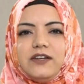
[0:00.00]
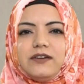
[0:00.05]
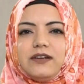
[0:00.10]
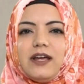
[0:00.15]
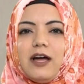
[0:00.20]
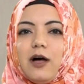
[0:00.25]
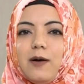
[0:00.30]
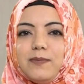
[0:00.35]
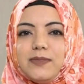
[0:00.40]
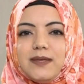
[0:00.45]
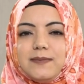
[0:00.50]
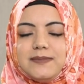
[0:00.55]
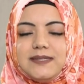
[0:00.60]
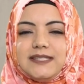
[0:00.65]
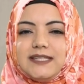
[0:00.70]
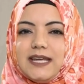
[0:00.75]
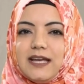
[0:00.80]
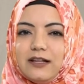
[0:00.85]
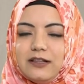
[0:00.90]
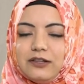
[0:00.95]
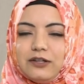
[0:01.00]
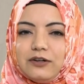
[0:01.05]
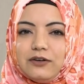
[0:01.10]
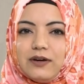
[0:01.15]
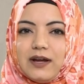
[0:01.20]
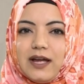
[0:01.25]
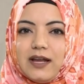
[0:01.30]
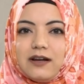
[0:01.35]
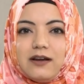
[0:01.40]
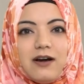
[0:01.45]
could help them stay
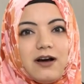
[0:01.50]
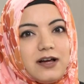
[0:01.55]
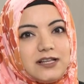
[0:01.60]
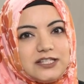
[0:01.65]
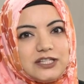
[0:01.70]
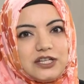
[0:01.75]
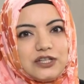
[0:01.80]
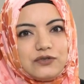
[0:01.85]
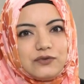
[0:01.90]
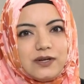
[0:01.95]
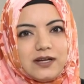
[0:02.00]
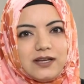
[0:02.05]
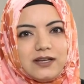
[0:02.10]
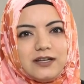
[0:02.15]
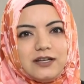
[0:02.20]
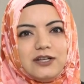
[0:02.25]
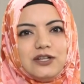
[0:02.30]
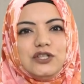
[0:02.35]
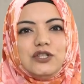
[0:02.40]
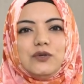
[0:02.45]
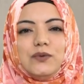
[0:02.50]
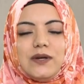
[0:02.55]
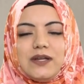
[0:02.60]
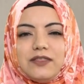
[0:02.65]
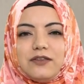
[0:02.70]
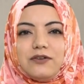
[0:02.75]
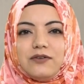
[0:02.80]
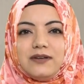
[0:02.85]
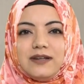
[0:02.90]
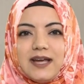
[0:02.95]
alert and concentrate during
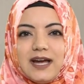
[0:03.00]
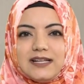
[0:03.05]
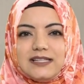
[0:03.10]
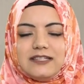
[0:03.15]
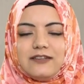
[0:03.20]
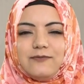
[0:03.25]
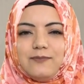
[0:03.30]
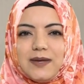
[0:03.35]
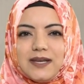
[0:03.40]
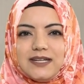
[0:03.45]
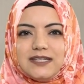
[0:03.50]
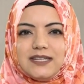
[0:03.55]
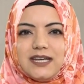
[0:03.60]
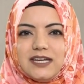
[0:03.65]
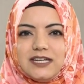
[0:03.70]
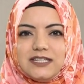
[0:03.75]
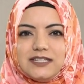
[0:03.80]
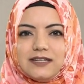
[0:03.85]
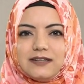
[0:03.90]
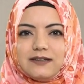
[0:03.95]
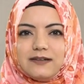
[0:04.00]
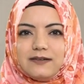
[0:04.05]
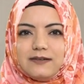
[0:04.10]
their nights of meditation.